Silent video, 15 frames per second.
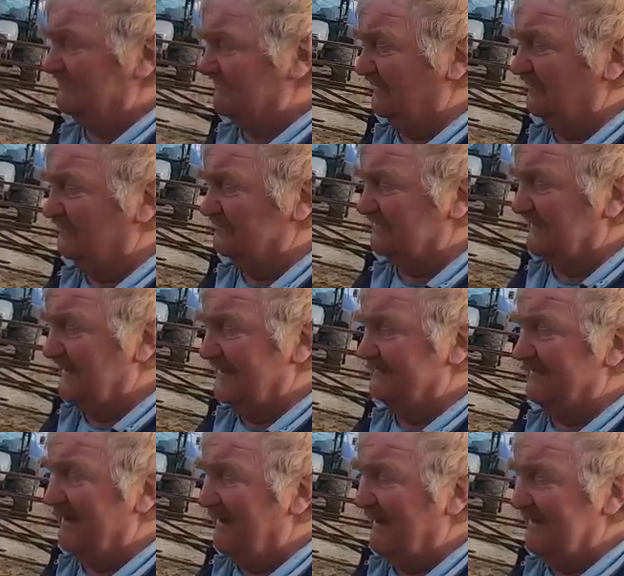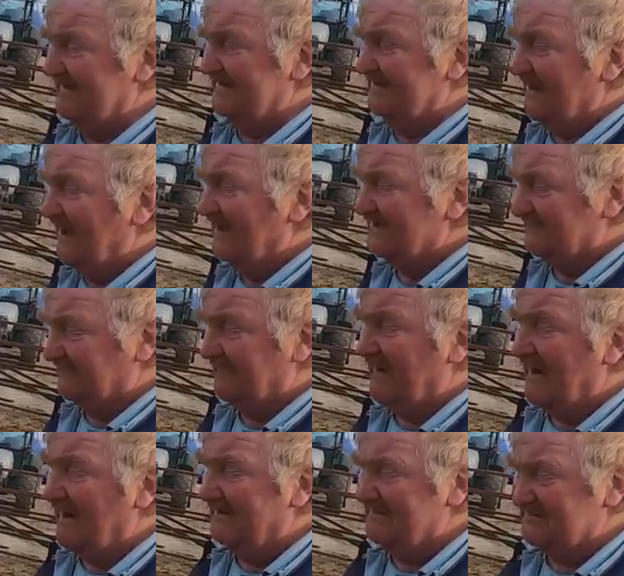tool to get about any large
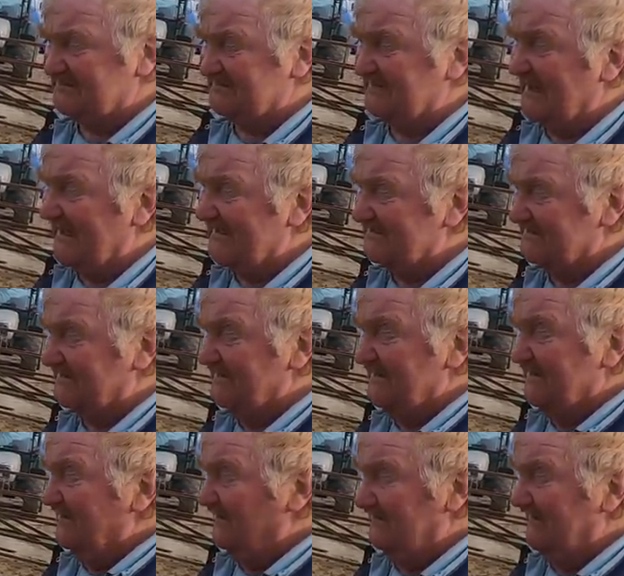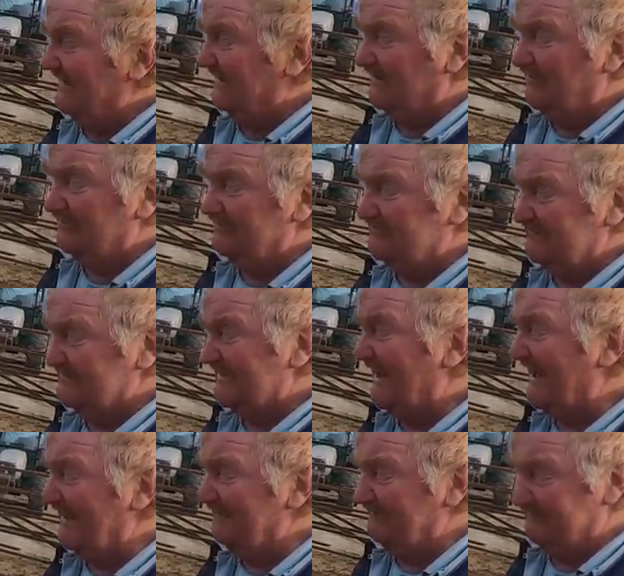farm, estate, or any
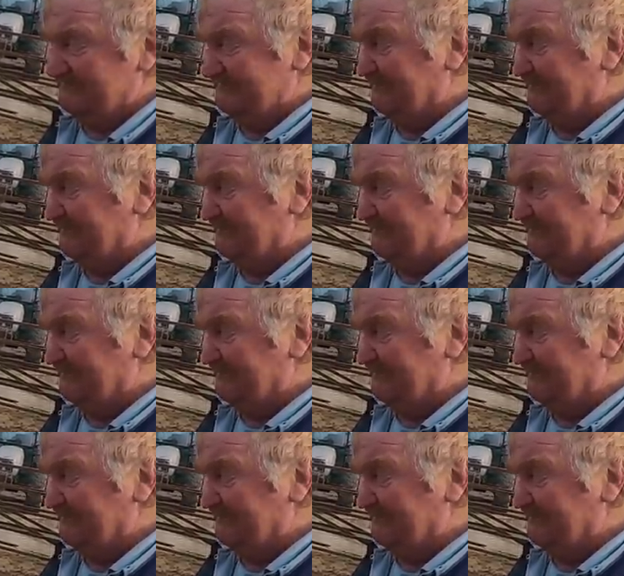countryside